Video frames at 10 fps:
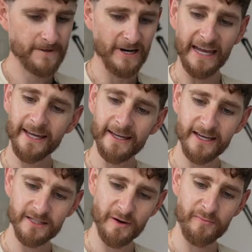All right,
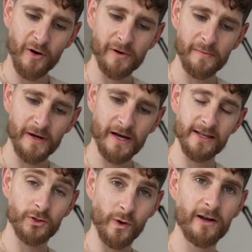here's my problem.
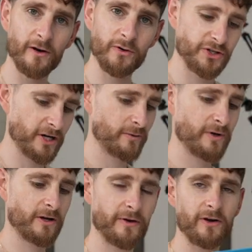It's quite a long journey
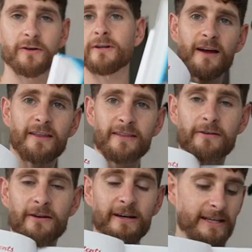we're going on, and there